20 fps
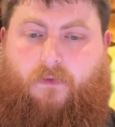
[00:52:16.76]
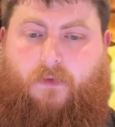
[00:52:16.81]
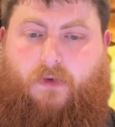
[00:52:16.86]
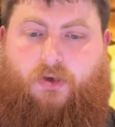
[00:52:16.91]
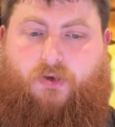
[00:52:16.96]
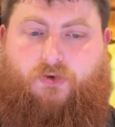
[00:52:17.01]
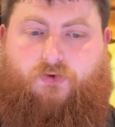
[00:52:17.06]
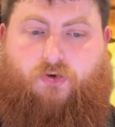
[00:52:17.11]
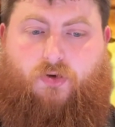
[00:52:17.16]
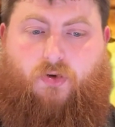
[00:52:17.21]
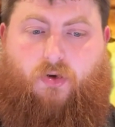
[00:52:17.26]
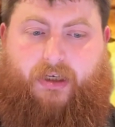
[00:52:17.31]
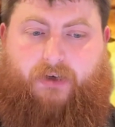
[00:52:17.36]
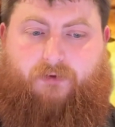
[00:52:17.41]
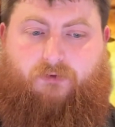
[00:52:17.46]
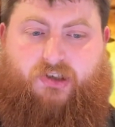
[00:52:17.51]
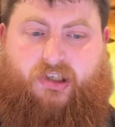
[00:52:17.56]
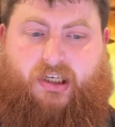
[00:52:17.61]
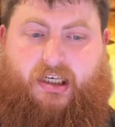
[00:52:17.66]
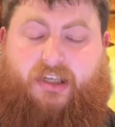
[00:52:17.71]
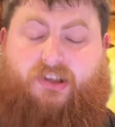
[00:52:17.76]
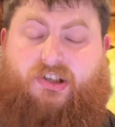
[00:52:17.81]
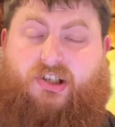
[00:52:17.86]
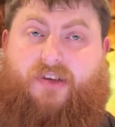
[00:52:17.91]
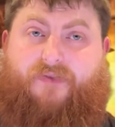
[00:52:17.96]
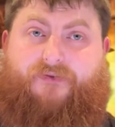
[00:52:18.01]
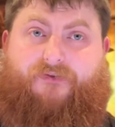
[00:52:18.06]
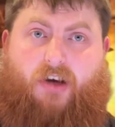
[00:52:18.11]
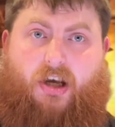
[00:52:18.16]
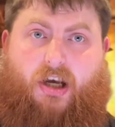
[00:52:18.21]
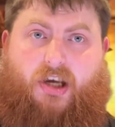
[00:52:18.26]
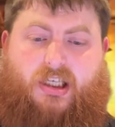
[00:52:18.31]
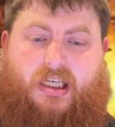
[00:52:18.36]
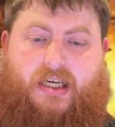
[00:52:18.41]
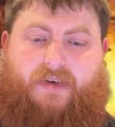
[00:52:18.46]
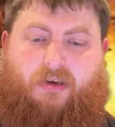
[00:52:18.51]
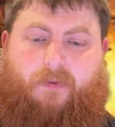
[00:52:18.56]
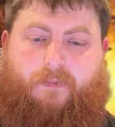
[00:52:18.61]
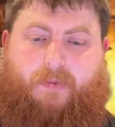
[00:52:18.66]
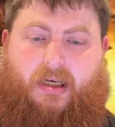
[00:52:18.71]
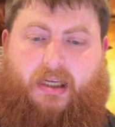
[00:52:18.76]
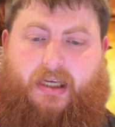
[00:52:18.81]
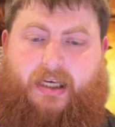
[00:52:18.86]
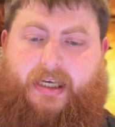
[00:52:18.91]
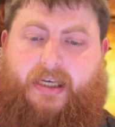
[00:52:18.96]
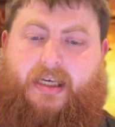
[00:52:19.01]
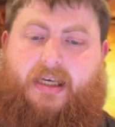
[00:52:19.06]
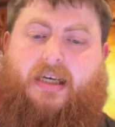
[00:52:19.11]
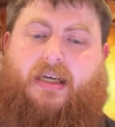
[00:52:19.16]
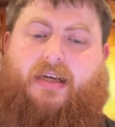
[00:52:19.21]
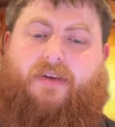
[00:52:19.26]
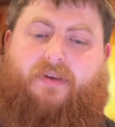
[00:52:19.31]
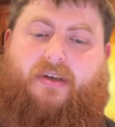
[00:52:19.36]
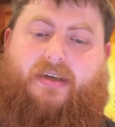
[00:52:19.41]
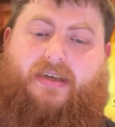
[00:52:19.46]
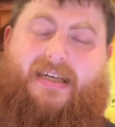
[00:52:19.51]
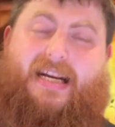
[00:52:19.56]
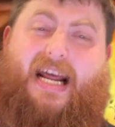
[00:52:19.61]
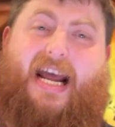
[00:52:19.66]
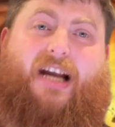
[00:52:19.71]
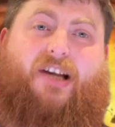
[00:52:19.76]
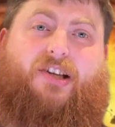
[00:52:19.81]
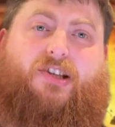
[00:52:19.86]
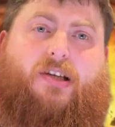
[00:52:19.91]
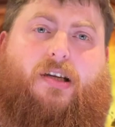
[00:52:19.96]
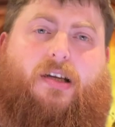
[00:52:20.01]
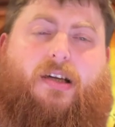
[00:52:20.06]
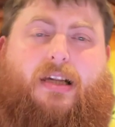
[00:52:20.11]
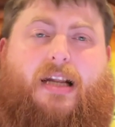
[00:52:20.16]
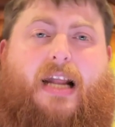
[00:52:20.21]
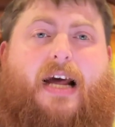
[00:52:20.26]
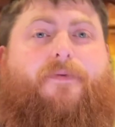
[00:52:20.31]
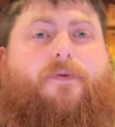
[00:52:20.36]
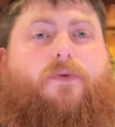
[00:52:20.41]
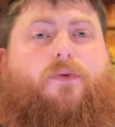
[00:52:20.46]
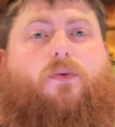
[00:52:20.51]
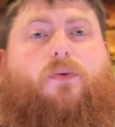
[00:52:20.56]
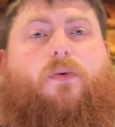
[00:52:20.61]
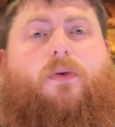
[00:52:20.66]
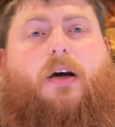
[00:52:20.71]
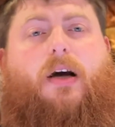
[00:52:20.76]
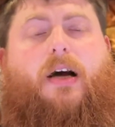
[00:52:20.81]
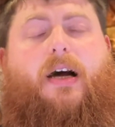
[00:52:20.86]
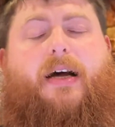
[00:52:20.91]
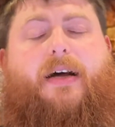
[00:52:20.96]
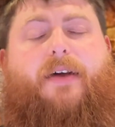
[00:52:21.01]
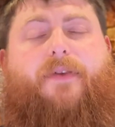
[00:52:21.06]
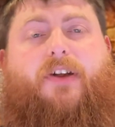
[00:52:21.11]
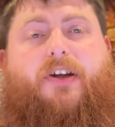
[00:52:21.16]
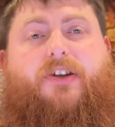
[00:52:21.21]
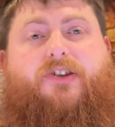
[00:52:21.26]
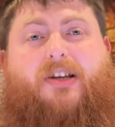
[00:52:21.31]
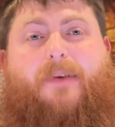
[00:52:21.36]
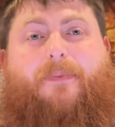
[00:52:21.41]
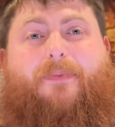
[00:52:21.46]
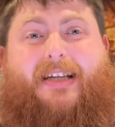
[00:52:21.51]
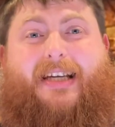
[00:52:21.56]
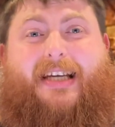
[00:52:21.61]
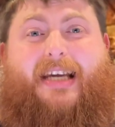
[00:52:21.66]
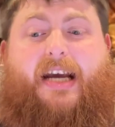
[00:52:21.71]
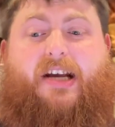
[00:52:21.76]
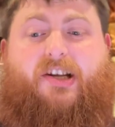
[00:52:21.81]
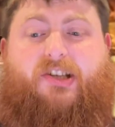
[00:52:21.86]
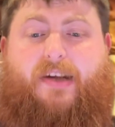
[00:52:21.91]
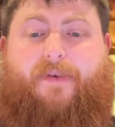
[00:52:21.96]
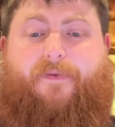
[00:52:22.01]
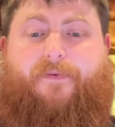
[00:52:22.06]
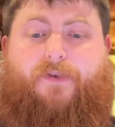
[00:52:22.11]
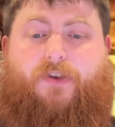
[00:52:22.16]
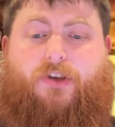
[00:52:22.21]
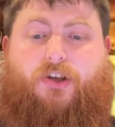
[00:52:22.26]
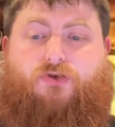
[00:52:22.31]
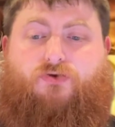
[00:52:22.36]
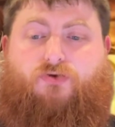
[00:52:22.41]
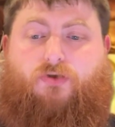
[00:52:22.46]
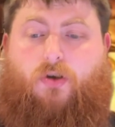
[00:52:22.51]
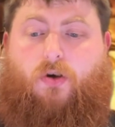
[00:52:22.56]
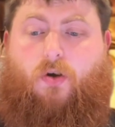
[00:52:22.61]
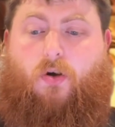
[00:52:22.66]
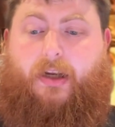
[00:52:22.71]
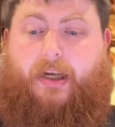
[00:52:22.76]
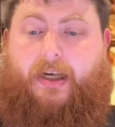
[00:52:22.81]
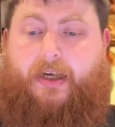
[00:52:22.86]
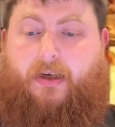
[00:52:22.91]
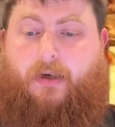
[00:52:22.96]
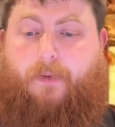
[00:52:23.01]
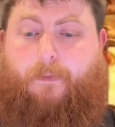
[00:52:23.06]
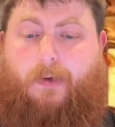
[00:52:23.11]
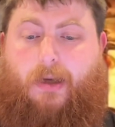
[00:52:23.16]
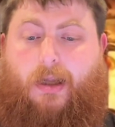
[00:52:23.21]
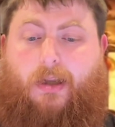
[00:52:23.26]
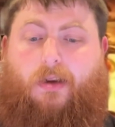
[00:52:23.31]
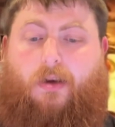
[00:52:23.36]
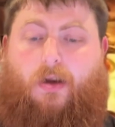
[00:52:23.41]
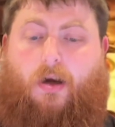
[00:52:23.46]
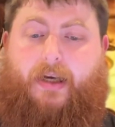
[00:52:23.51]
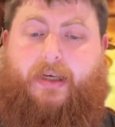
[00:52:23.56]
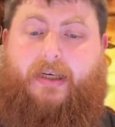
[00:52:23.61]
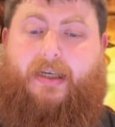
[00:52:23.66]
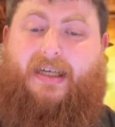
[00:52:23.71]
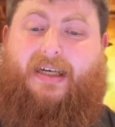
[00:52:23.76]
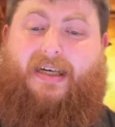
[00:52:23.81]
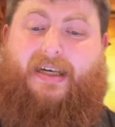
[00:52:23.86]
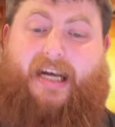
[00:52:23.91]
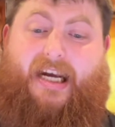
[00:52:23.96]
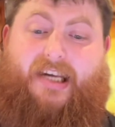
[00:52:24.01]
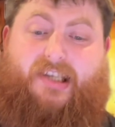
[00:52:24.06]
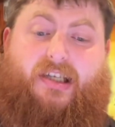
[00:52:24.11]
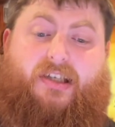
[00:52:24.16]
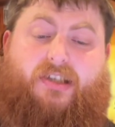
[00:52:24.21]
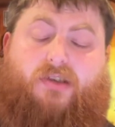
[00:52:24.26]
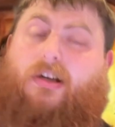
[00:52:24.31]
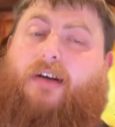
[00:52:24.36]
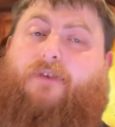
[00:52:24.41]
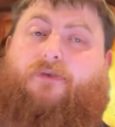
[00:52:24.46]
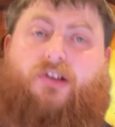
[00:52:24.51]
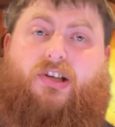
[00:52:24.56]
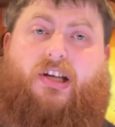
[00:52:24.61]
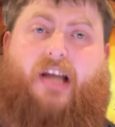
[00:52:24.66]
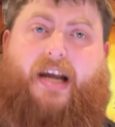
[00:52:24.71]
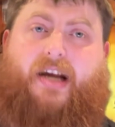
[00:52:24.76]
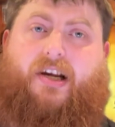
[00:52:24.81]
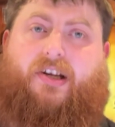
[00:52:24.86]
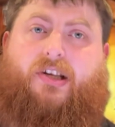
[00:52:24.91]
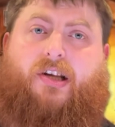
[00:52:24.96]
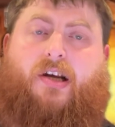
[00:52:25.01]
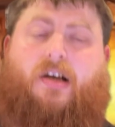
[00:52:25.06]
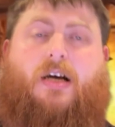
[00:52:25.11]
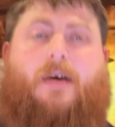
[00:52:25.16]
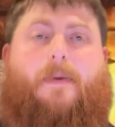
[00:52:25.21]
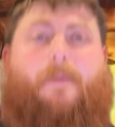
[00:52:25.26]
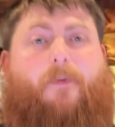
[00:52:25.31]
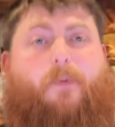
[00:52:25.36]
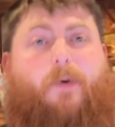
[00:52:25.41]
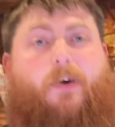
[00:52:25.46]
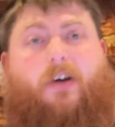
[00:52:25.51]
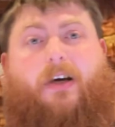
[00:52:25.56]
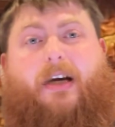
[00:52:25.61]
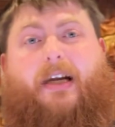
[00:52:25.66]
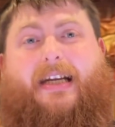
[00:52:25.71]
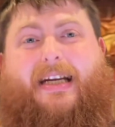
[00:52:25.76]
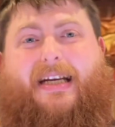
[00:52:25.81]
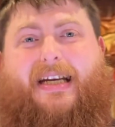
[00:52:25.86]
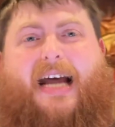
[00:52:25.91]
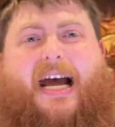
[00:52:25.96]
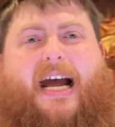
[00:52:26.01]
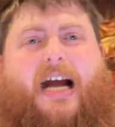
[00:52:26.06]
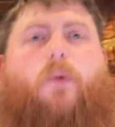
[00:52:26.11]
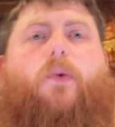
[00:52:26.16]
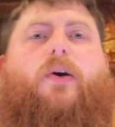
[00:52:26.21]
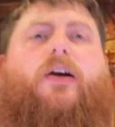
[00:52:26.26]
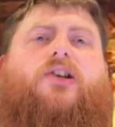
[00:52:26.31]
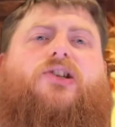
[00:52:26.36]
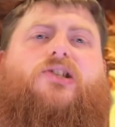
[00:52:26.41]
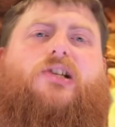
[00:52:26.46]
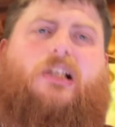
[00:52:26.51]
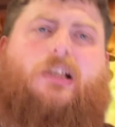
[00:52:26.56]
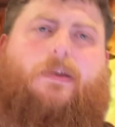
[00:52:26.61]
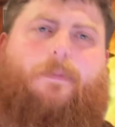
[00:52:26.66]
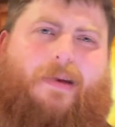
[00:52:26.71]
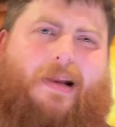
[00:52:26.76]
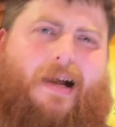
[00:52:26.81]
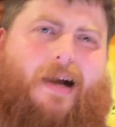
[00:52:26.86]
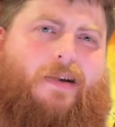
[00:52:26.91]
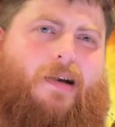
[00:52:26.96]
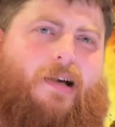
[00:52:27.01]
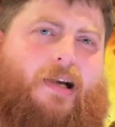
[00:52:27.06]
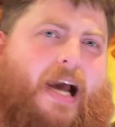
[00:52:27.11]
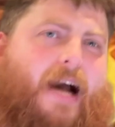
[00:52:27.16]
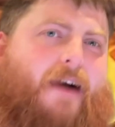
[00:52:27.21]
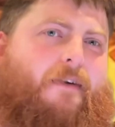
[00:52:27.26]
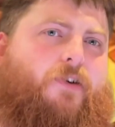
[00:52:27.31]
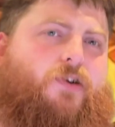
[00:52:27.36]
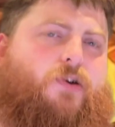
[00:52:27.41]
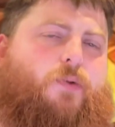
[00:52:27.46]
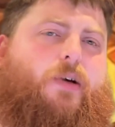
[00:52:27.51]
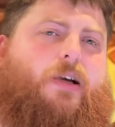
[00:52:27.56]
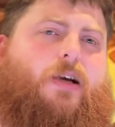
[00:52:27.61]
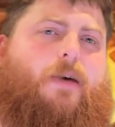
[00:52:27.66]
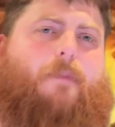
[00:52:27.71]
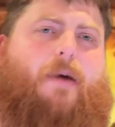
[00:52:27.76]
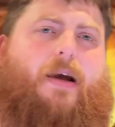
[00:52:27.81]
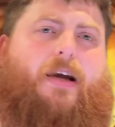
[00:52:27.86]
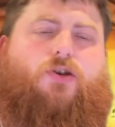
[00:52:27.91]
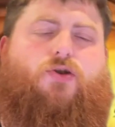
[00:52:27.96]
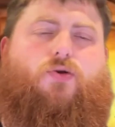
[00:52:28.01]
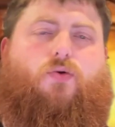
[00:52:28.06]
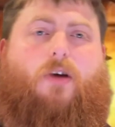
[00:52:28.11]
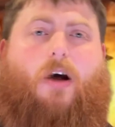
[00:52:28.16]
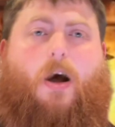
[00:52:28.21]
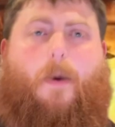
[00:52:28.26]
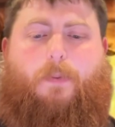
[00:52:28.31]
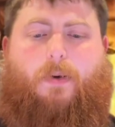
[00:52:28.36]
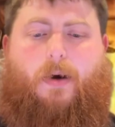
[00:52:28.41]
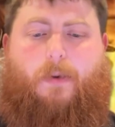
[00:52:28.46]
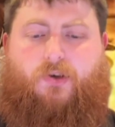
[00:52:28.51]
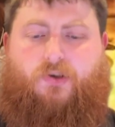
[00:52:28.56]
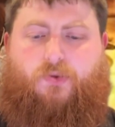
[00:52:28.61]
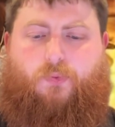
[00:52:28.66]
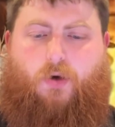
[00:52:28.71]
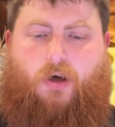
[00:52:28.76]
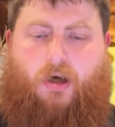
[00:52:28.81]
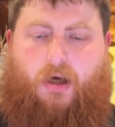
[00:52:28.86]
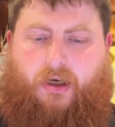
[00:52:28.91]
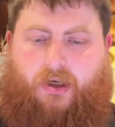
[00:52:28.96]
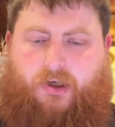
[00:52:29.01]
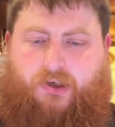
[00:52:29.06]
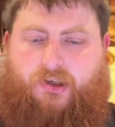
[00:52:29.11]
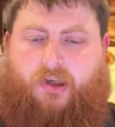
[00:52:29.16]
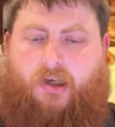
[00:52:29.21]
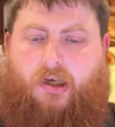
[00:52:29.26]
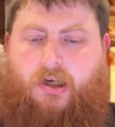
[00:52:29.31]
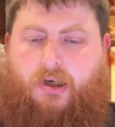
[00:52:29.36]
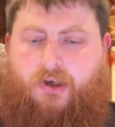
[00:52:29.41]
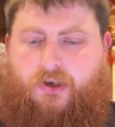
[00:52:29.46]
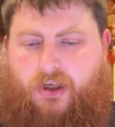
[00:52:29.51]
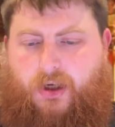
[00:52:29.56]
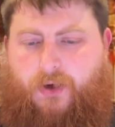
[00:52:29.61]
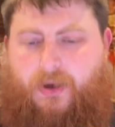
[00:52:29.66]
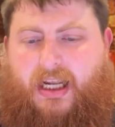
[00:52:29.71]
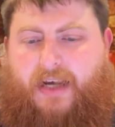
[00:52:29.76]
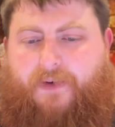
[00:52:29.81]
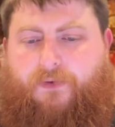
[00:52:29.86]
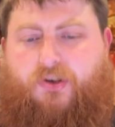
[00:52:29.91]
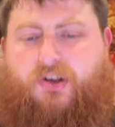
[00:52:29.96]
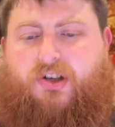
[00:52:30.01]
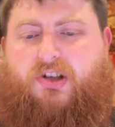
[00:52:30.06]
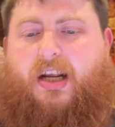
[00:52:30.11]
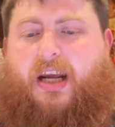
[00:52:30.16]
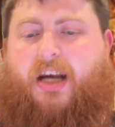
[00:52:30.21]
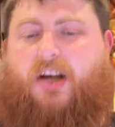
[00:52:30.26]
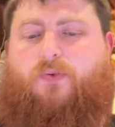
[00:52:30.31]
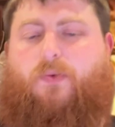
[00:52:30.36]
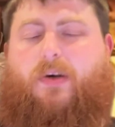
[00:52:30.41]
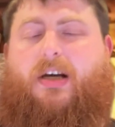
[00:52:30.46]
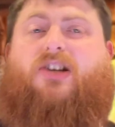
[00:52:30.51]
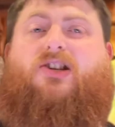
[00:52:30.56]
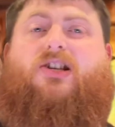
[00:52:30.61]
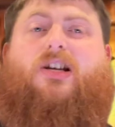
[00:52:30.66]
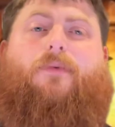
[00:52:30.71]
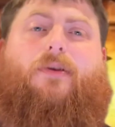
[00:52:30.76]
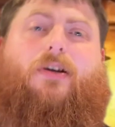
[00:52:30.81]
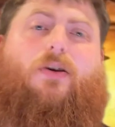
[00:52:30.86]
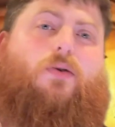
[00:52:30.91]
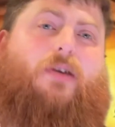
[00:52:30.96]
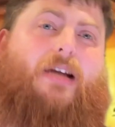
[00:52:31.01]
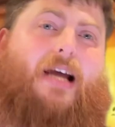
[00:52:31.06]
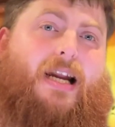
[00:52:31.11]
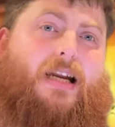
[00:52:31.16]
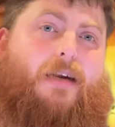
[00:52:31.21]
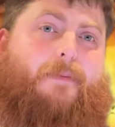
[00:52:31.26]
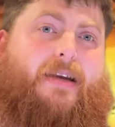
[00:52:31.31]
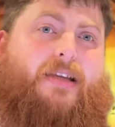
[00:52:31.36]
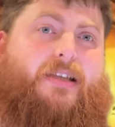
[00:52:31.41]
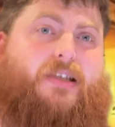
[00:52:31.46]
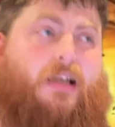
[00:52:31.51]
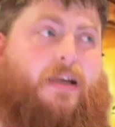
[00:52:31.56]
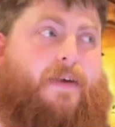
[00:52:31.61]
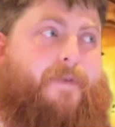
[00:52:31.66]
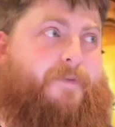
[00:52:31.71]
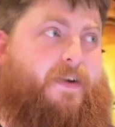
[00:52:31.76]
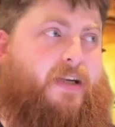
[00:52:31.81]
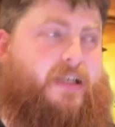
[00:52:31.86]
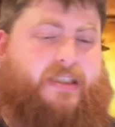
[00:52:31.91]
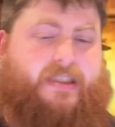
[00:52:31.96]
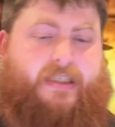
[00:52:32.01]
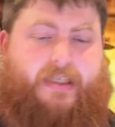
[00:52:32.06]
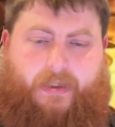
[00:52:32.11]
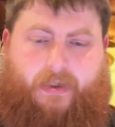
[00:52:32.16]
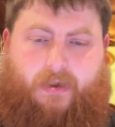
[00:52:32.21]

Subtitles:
Draconic Resilience as a first level ability. The next level that something kicks in for this Draconic Bloodline isn't until level 6. If we look at it now, we can start to plan our character and we can make sure that our premise works. So at level 6, we get something called Elemental Affinity.